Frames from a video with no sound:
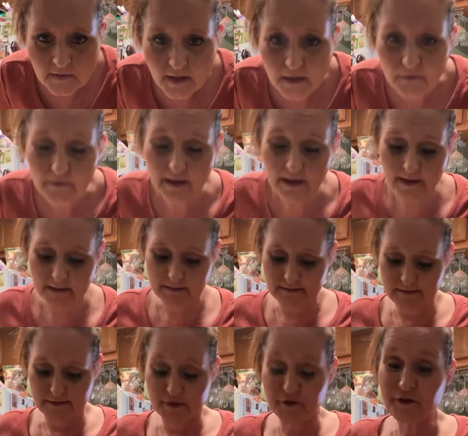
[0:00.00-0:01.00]
Oh,
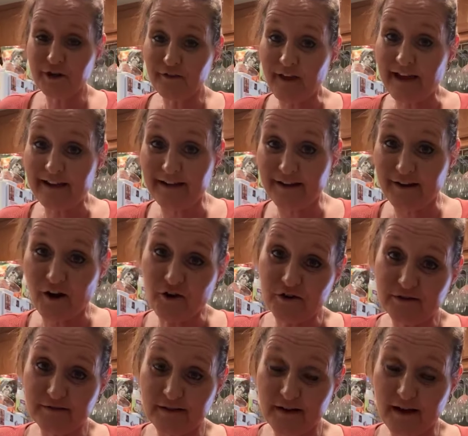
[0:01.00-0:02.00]
nice. You're gonna like it.
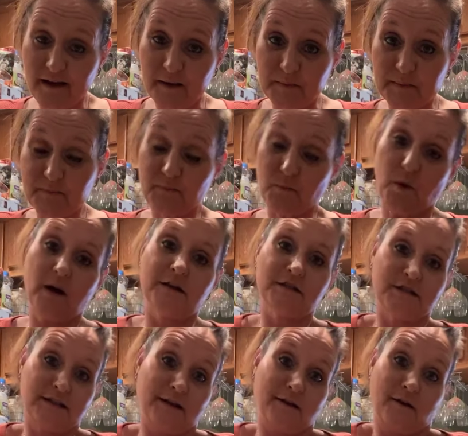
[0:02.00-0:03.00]
Our, well, I
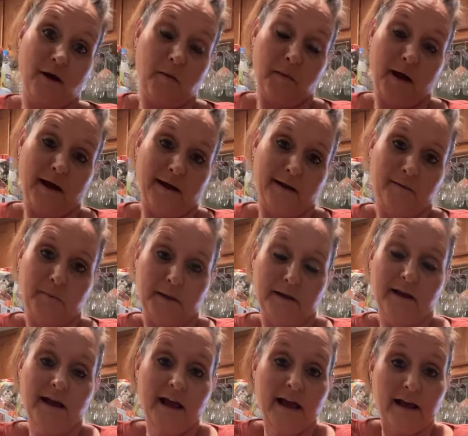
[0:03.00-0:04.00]
should say not mine, but
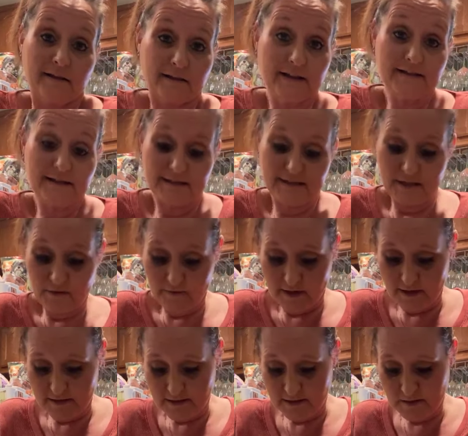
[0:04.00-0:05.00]
Lisa's
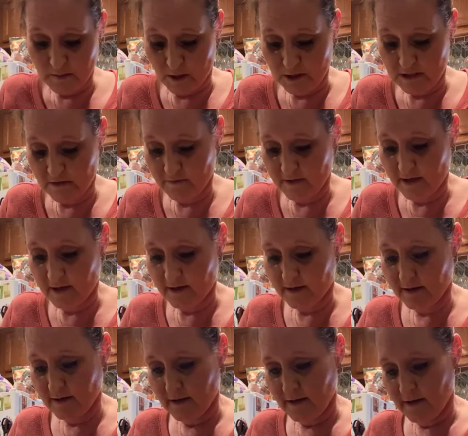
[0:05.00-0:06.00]
TV, it's a smart TV, and
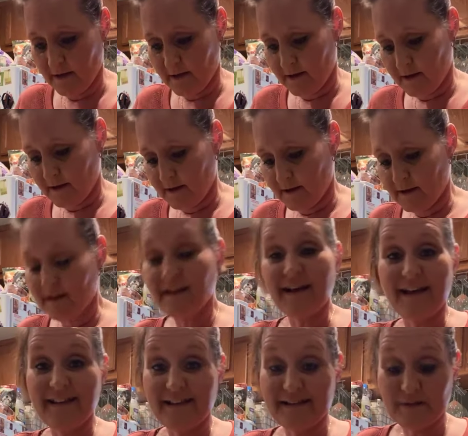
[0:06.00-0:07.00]

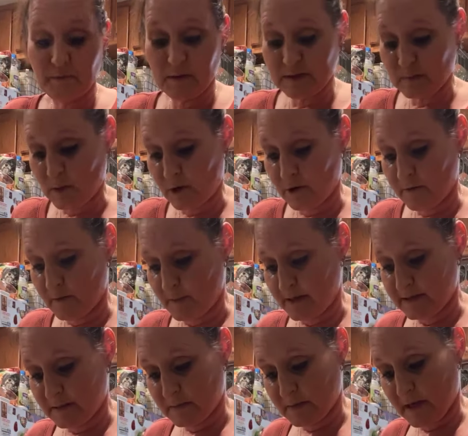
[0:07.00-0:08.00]
I think a little bit smarter than me
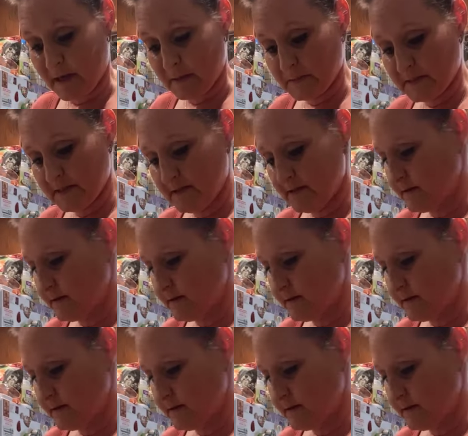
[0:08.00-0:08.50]
sometimes.